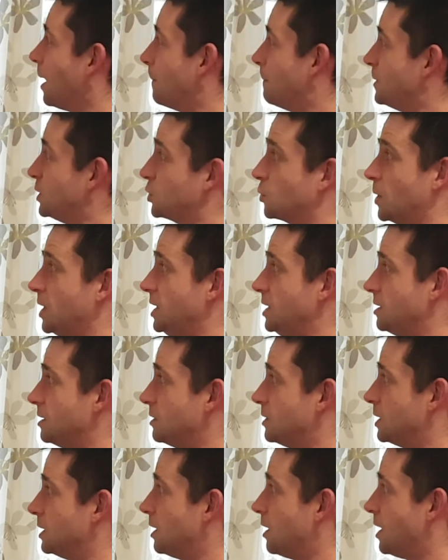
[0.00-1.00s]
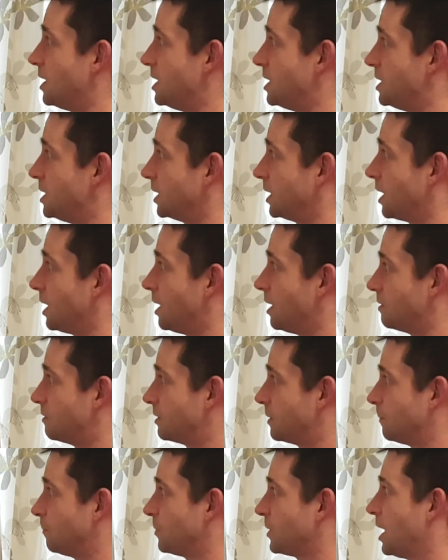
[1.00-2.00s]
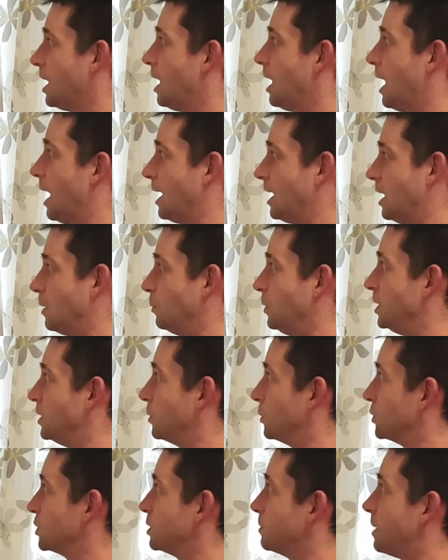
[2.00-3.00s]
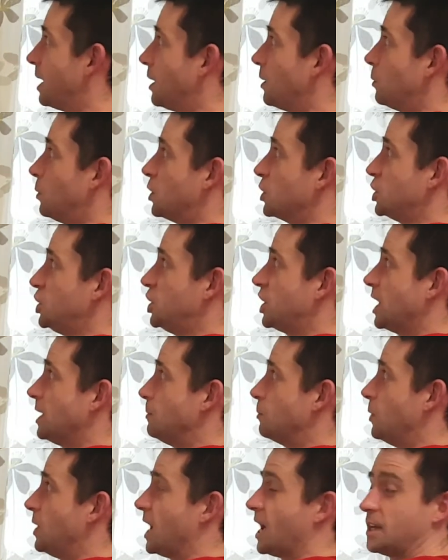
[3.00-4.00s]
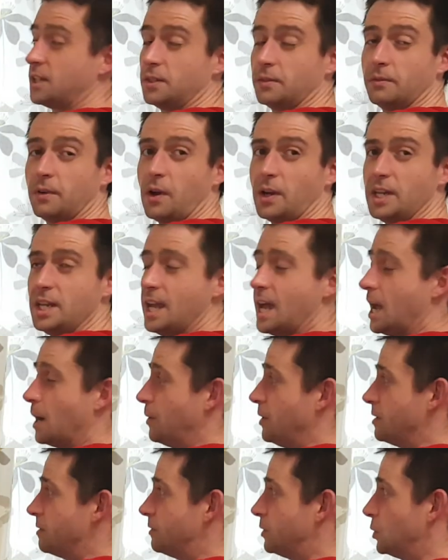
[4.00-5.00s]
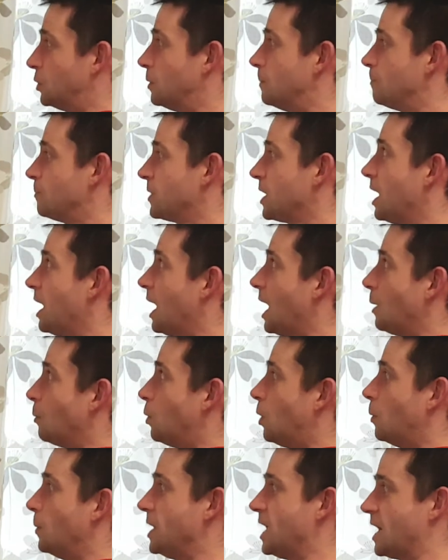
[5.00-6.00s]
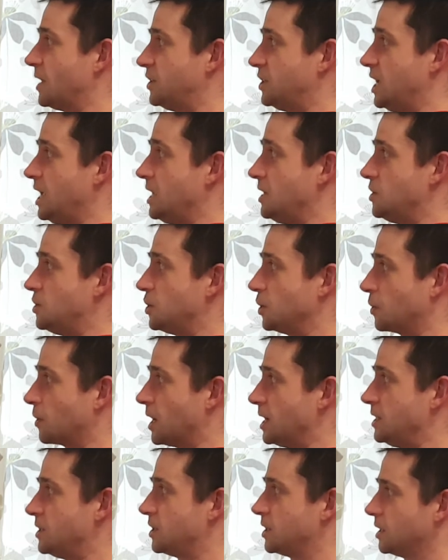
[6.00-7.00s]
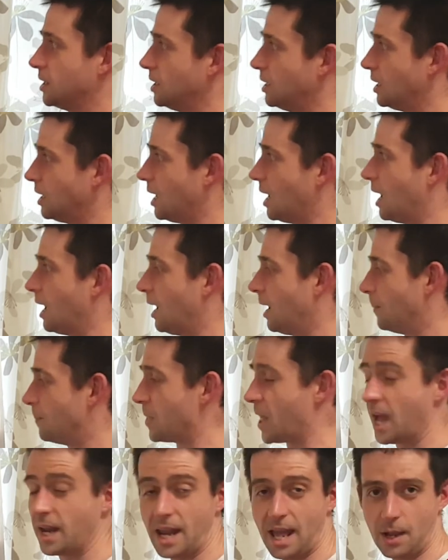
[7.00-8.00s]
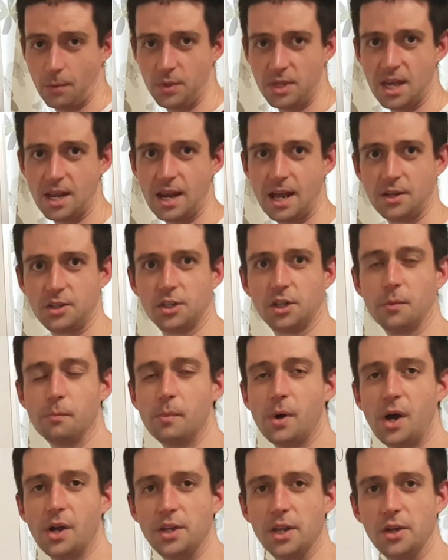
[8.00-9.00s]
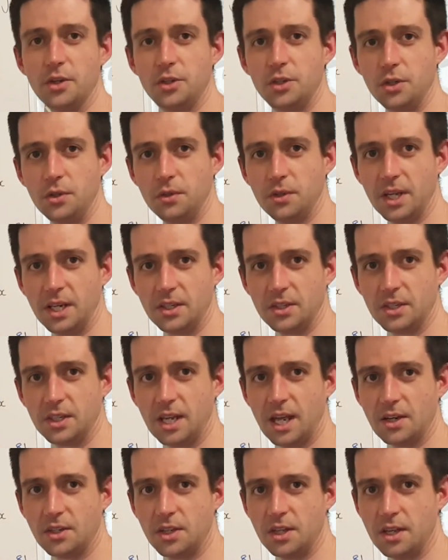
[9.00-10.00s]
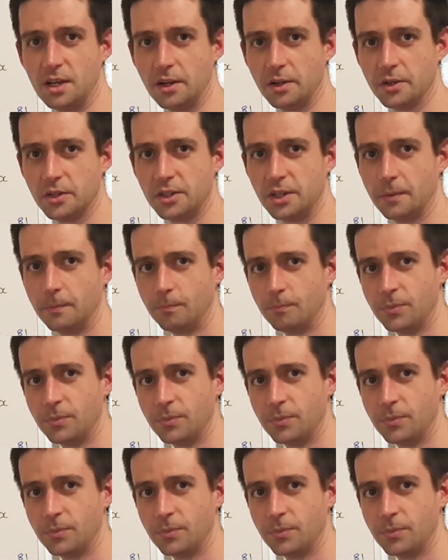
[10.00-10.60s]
between the line and the curve. And then we thought about what shape we had to find the area for and what we had to integrate and how we then had to combine those two things to get to the answer.